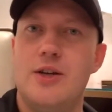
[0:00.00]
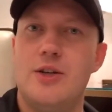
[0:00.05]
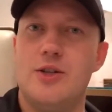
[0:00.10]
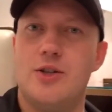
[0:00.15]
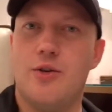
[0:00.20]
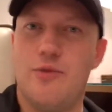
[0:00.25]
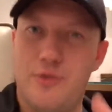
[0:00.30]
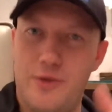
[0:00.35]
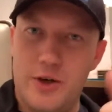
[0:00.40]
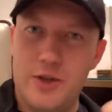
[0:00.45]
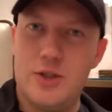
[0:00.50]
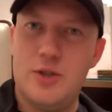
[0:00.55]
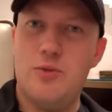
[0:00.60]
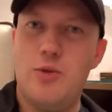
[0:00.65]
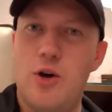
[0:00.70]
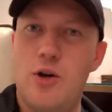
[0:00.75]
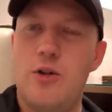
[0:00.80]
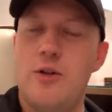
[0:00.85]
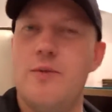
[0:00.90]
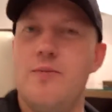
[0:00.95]
So first of
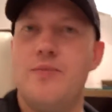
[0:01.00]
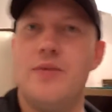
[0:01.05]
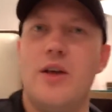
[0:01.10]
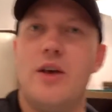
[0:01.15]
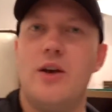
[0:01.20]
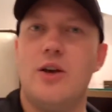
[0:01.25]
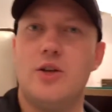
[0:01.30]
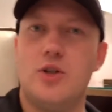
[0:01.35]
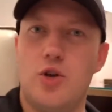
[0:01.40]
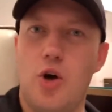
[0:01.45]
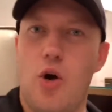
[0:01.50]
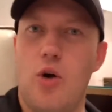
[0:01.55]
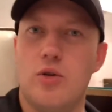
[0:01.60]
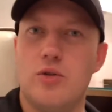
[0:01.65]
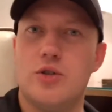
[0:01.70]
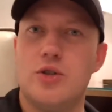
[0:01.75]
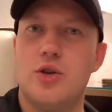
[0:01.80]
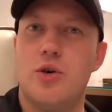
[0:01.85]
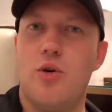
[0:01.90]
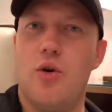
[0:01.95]
all,
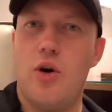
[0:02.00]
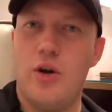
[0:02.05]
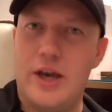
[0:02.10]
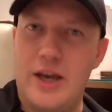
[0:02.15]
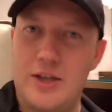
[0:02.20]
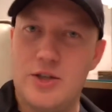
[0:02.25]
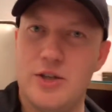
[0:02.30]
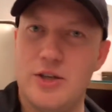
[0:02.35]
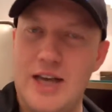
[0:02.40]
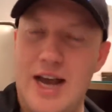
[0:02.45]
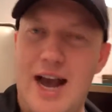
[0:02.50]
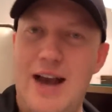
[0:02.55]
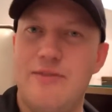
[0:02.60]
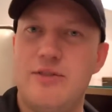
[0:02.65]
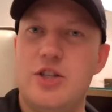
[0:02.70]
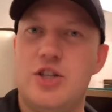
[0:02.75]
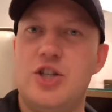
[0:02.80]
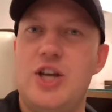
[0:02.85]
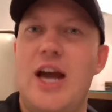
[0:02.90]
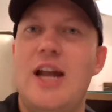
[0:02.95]
goal. So, okay, so you
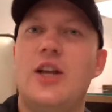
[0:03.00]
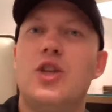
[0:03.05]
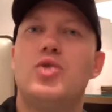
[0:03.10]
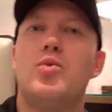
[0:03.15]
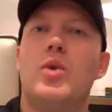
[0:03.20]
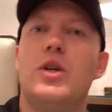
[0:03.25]
have the challenge.